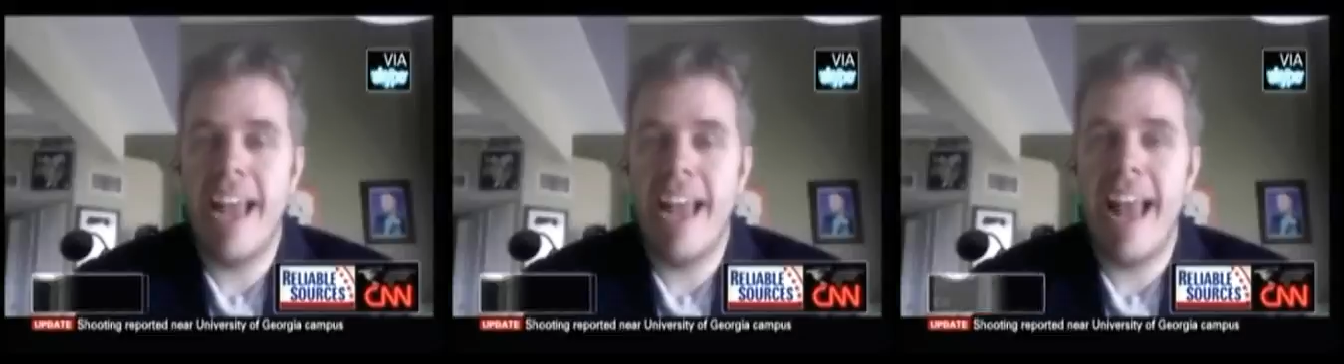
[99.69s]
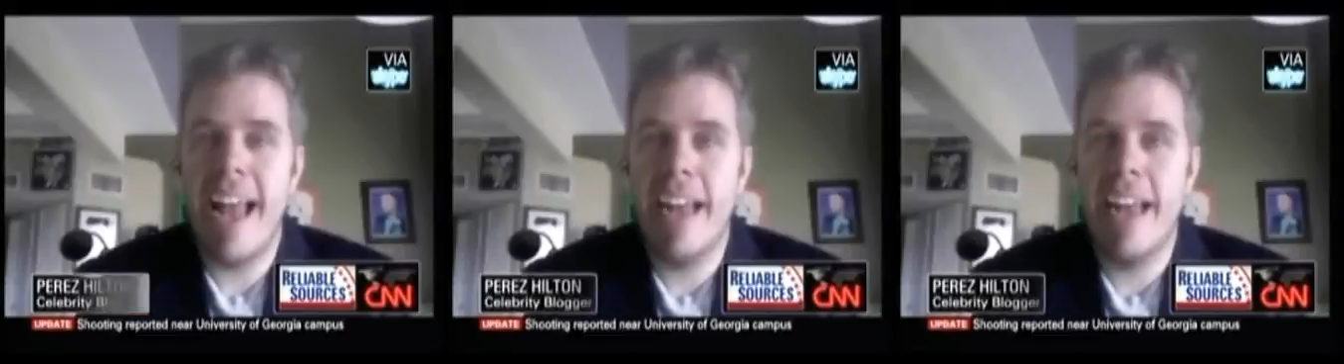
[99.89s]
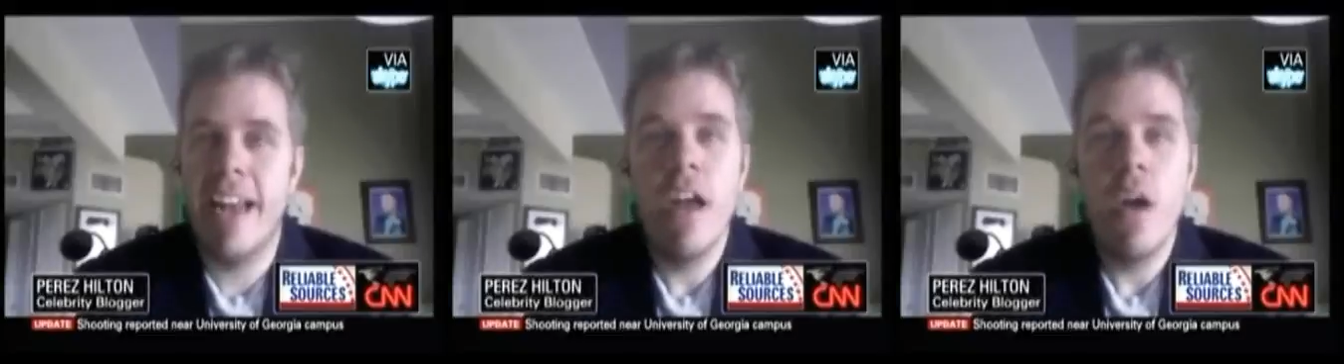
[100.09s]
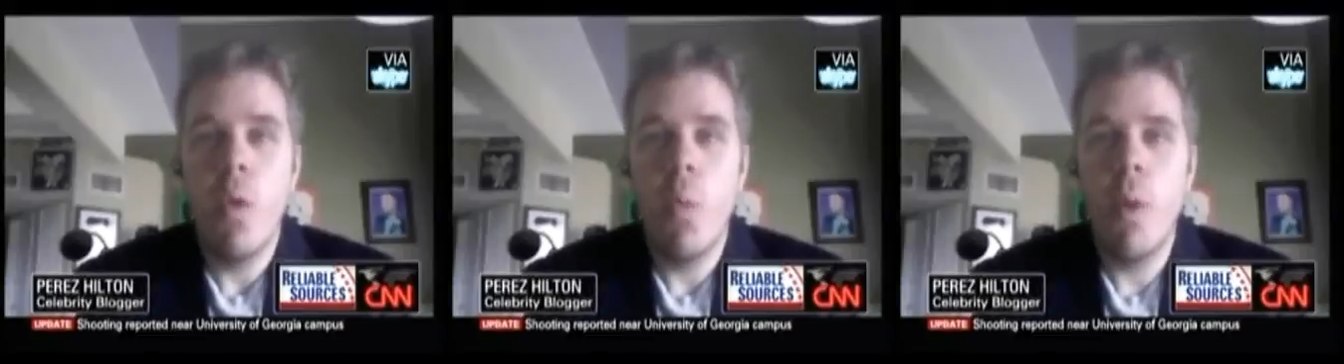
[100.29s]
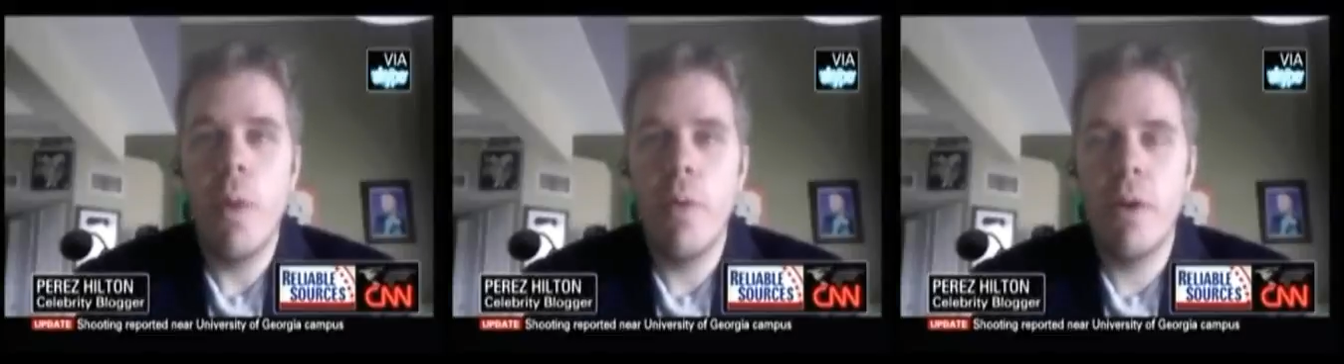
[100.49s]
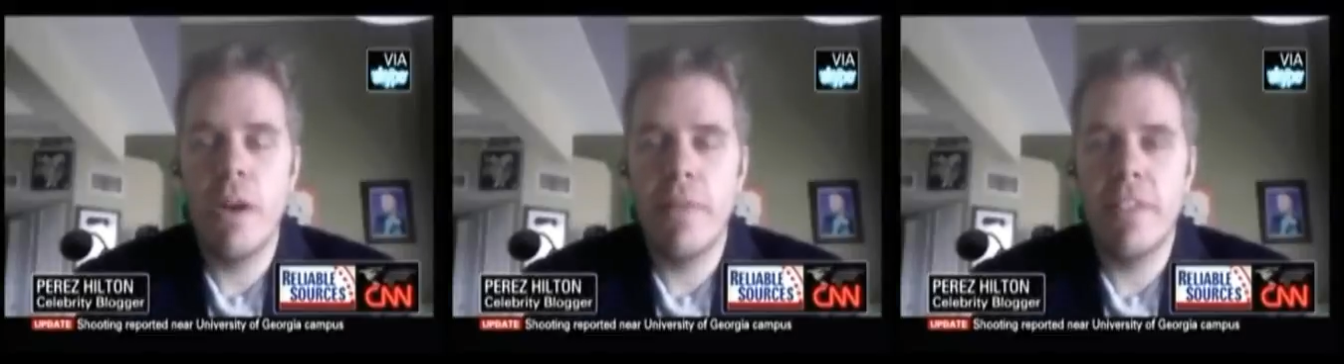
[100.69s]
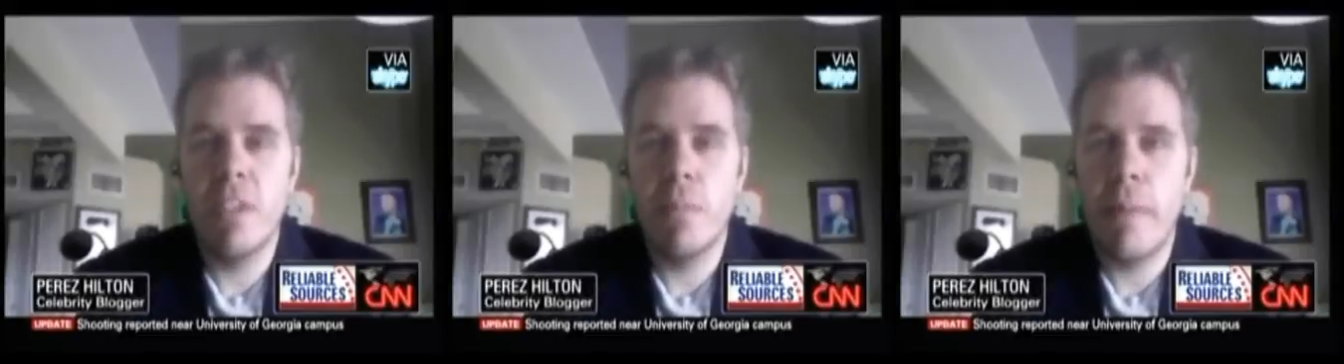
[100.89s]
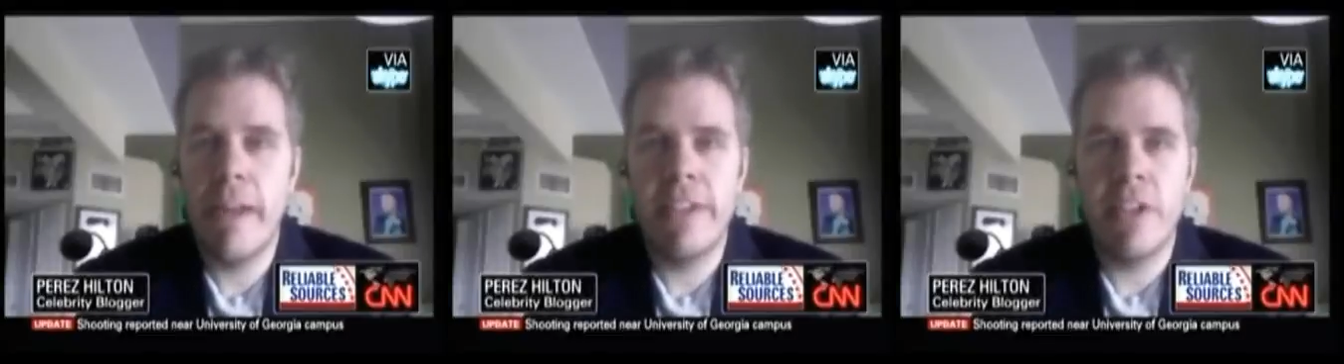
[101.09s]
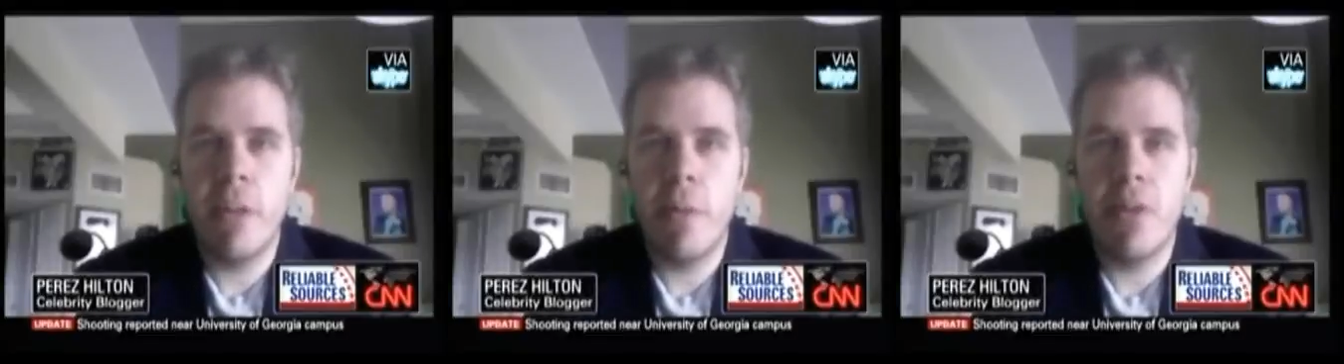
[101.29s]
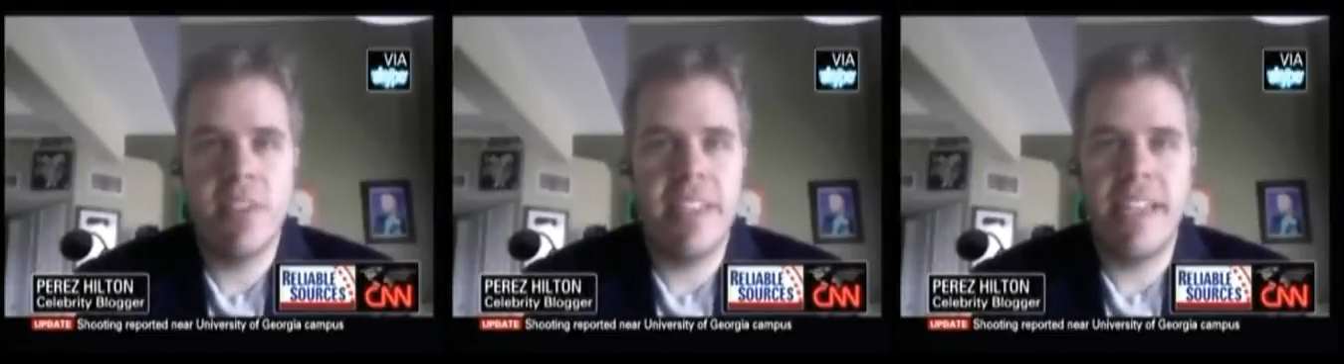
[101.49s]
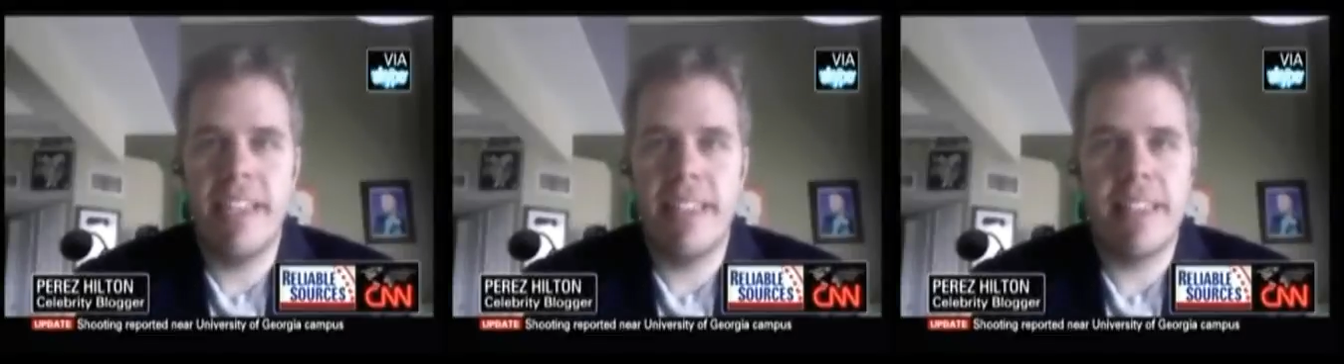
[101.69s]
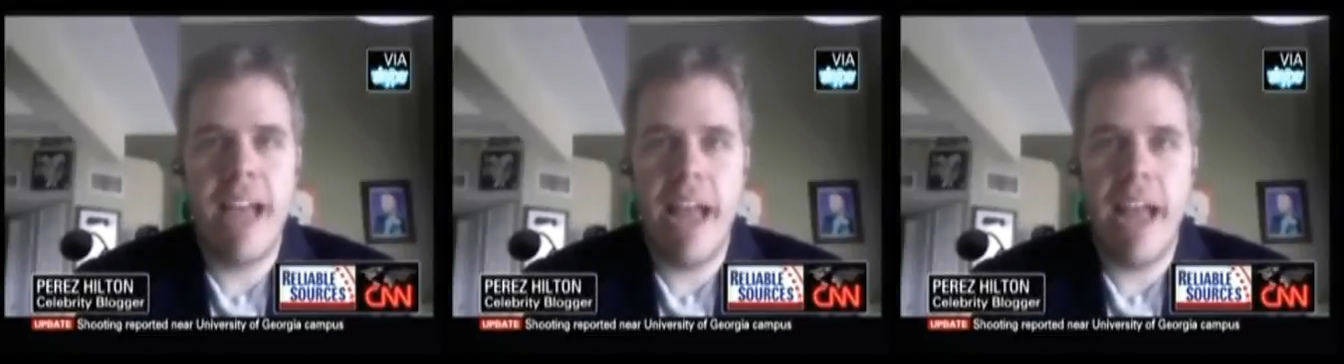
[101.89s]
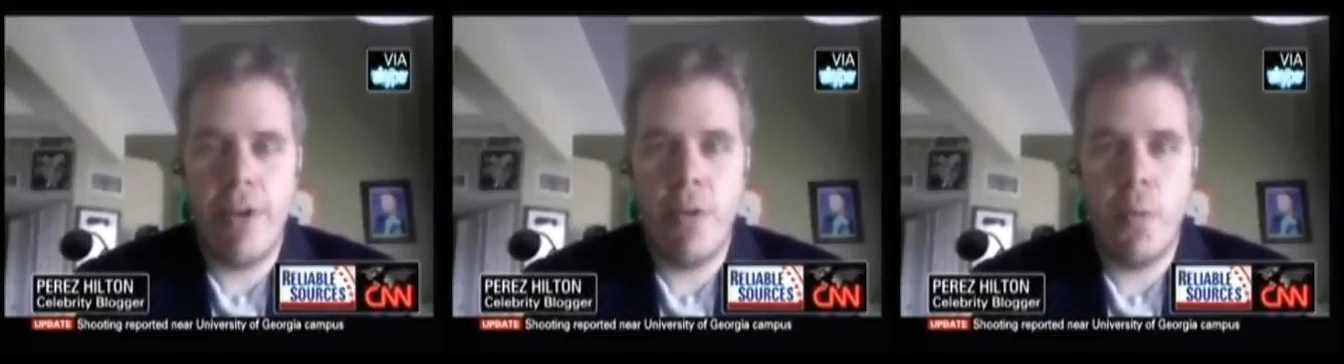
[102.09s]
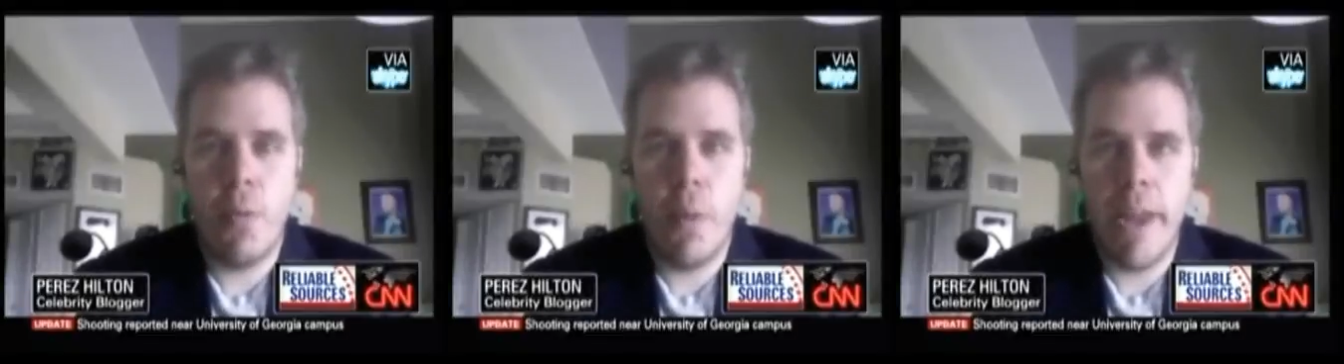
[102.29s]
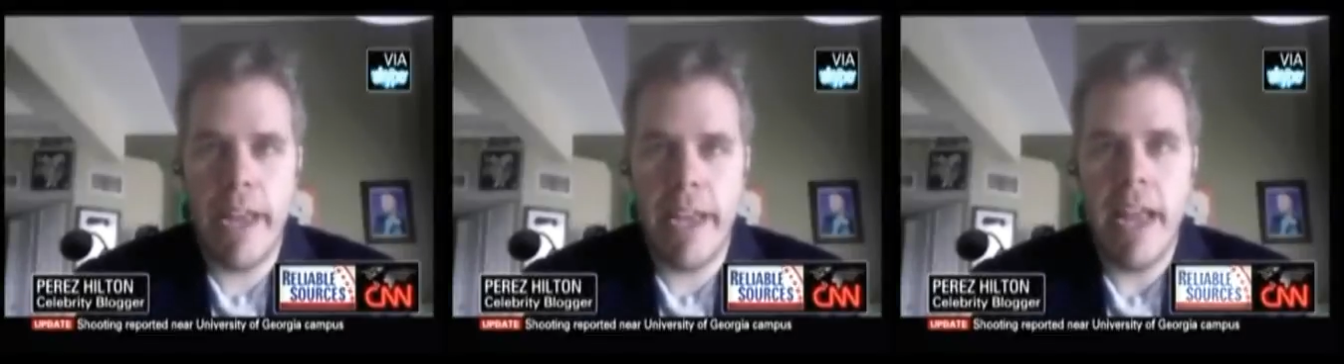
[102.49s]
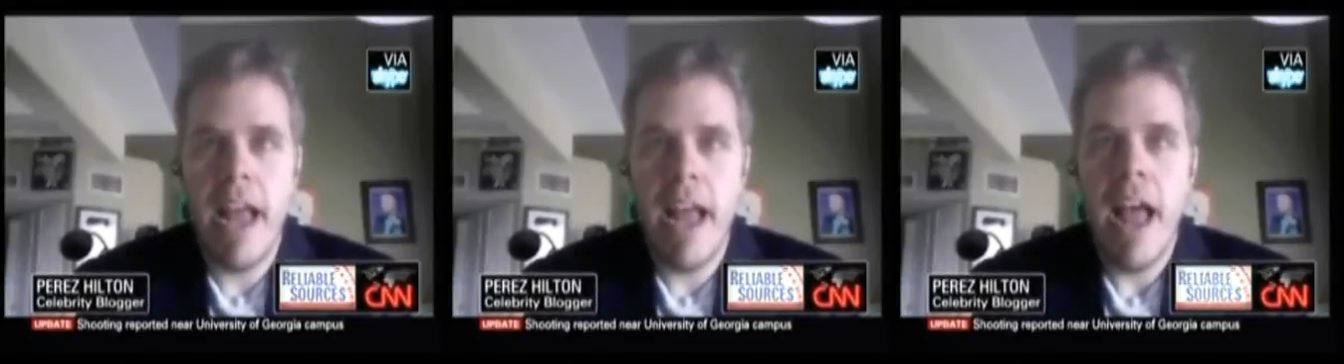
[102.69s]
had, we wouldn't have spent almost an entire week